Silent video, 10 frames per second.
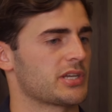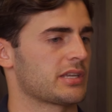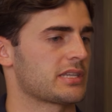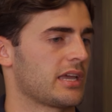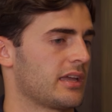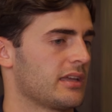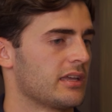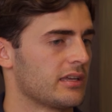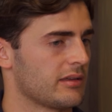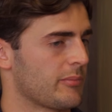You can say,
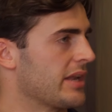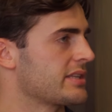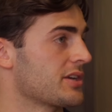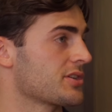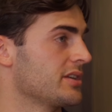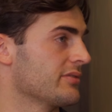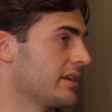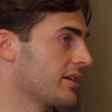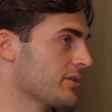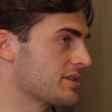meditation
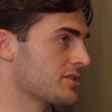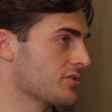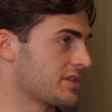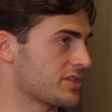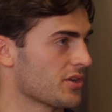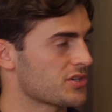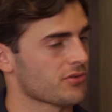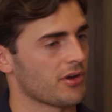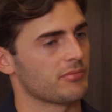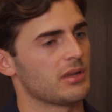even increases your
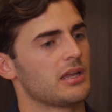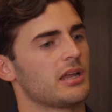testosterone,